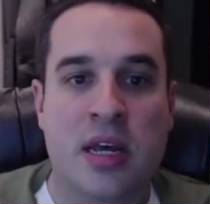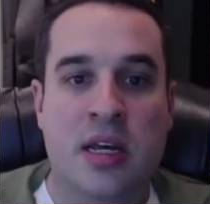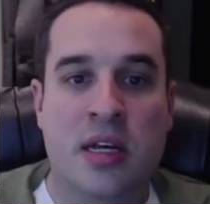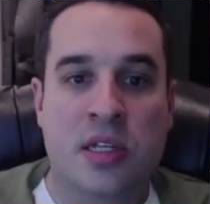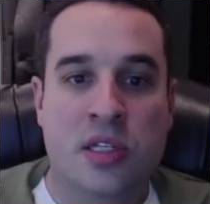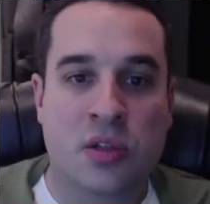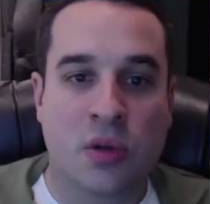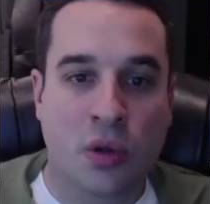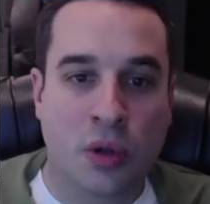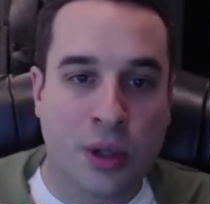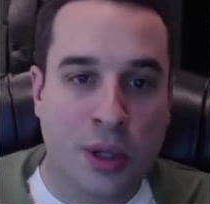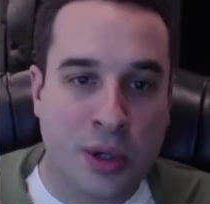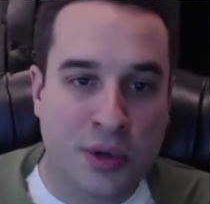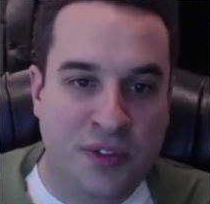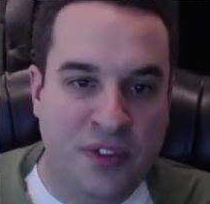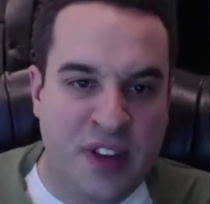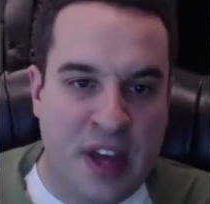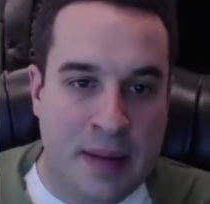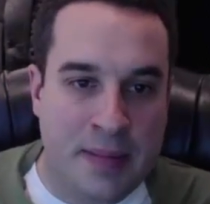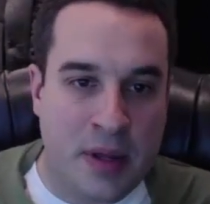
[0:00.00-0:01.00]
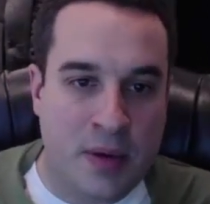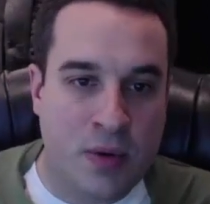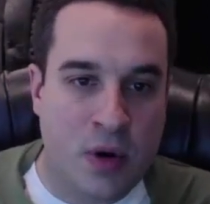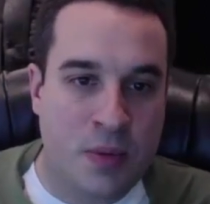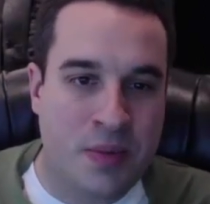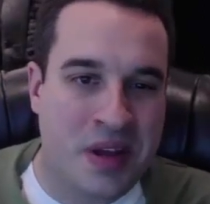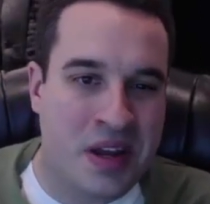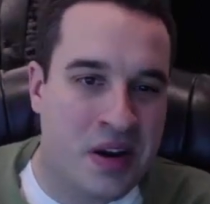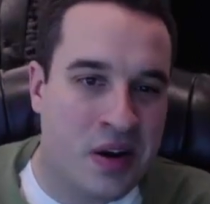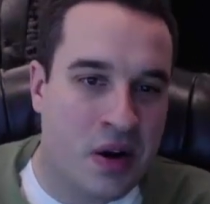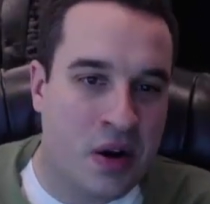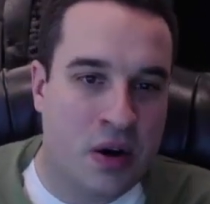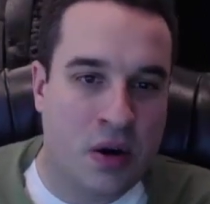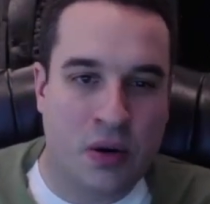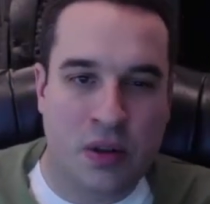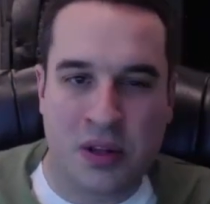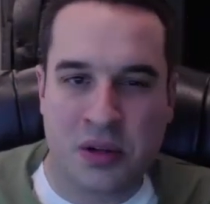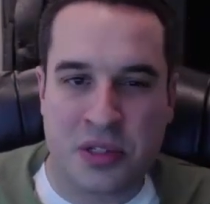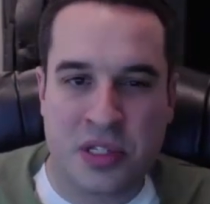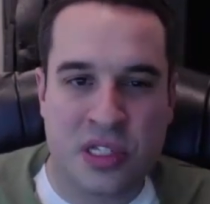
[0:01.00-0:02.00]
So a little family room here or a
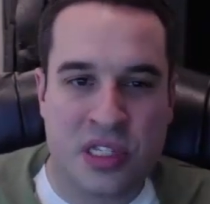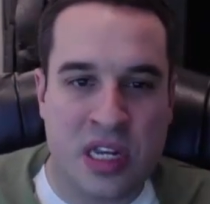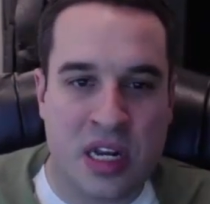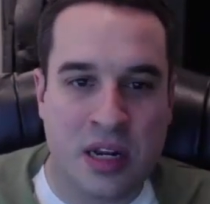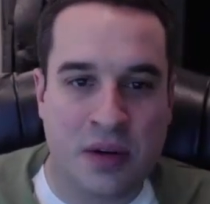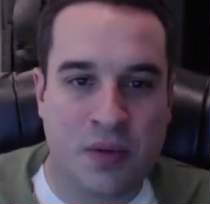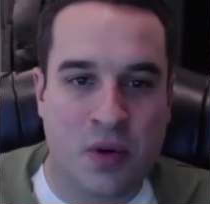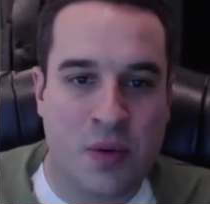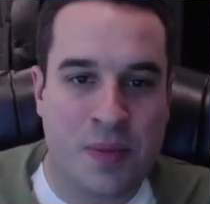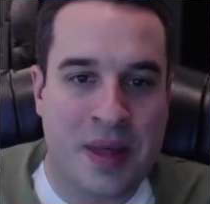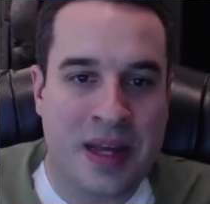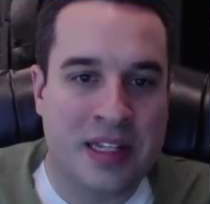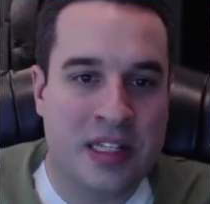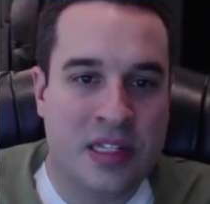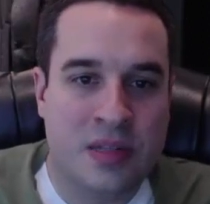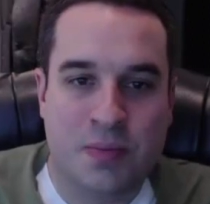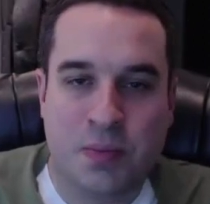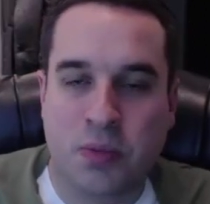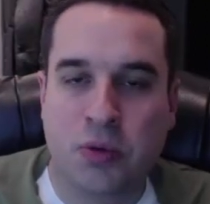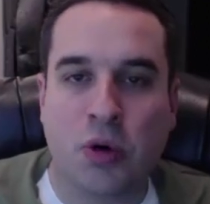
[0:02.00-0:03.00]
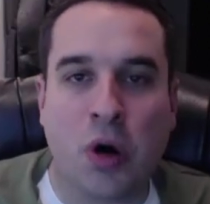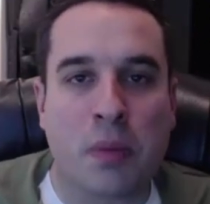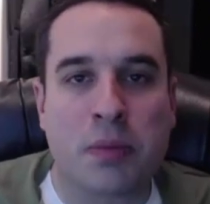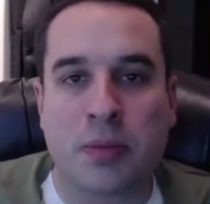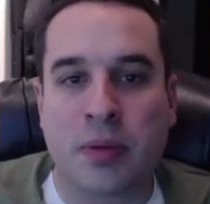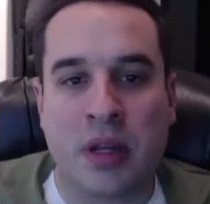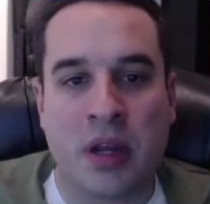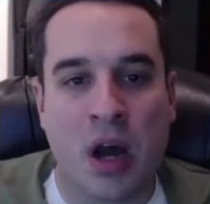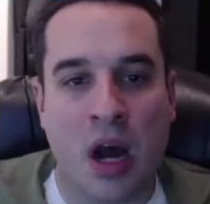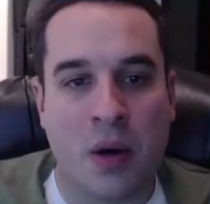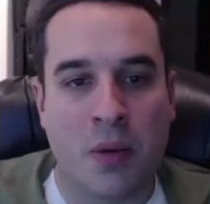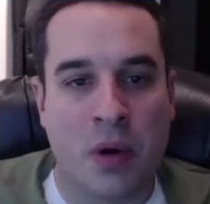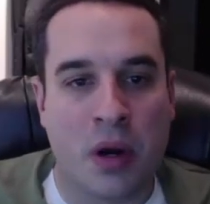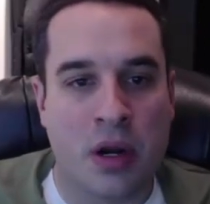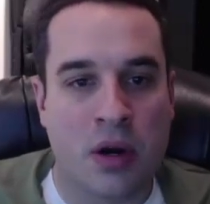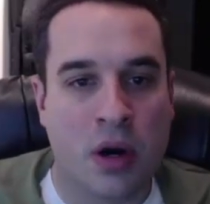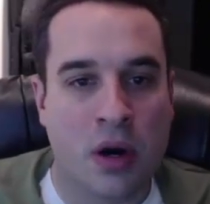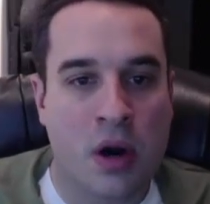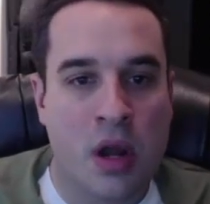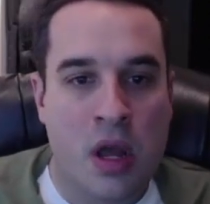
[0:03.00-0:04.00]
little seating room. That's probably not where
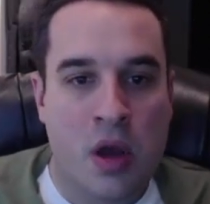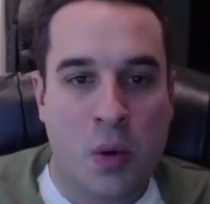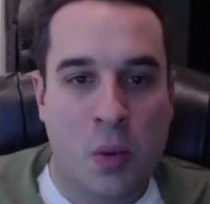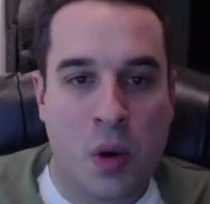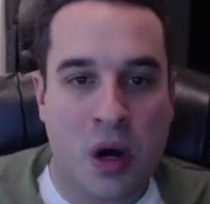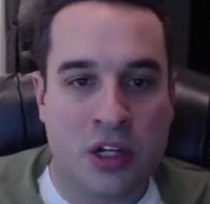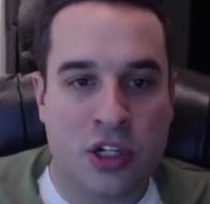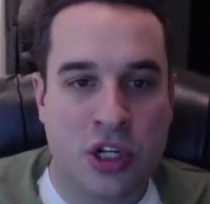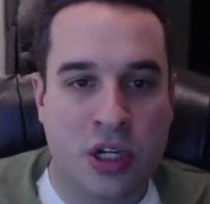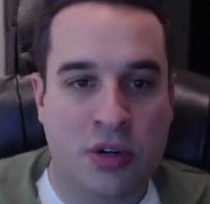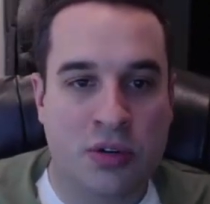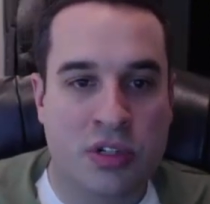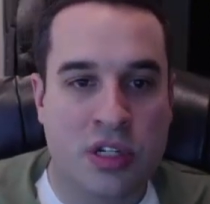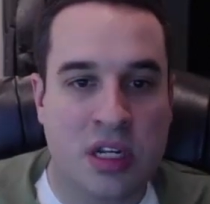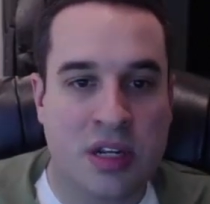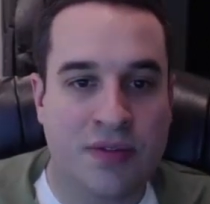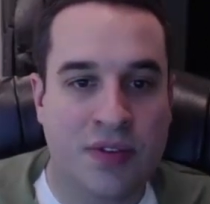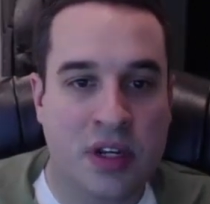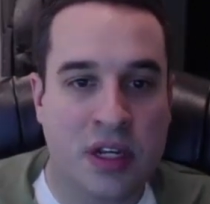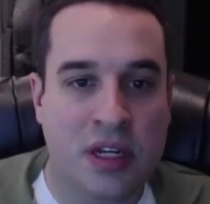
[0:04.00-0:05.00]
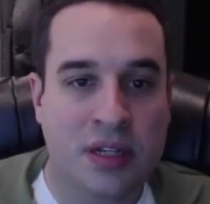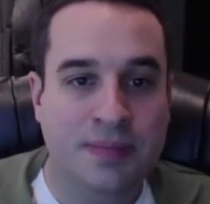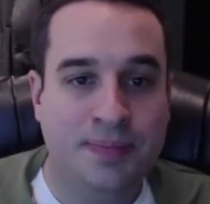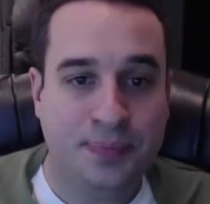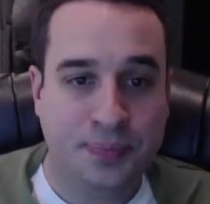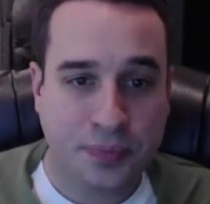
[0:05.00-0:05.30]
you're watching your TV.